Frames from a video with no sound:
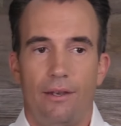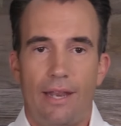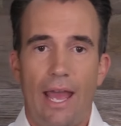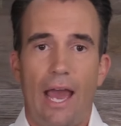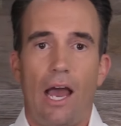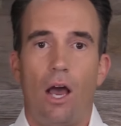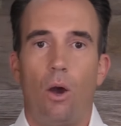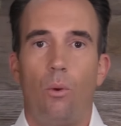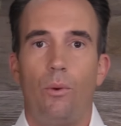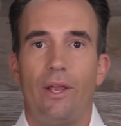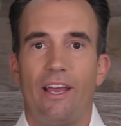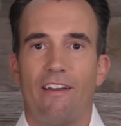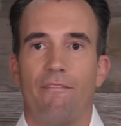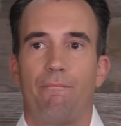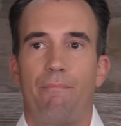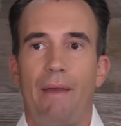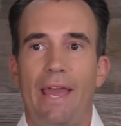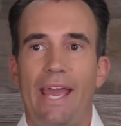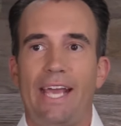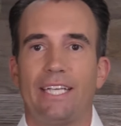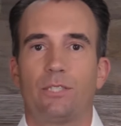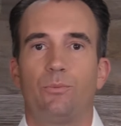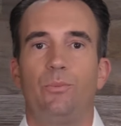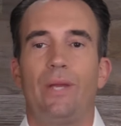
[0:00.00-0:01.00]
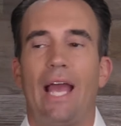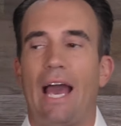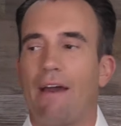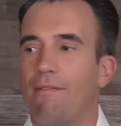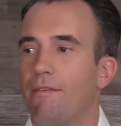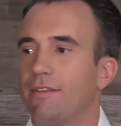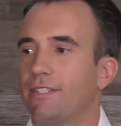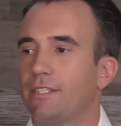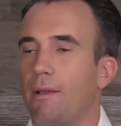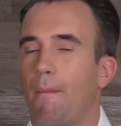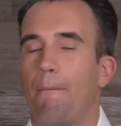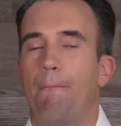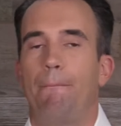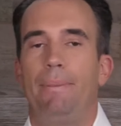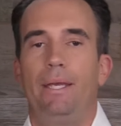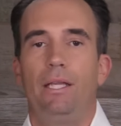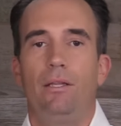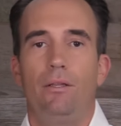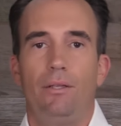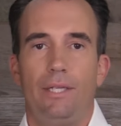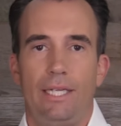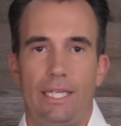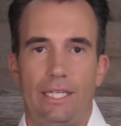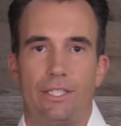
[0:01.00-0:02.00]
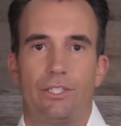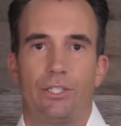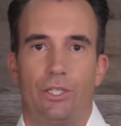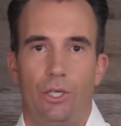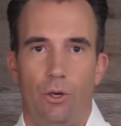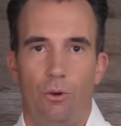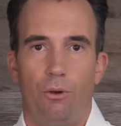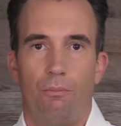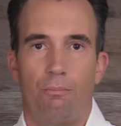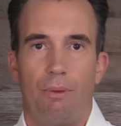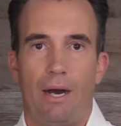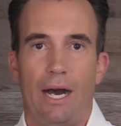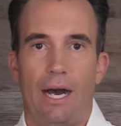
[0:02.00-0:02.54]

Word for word: Now we have banks, we have this ability to go and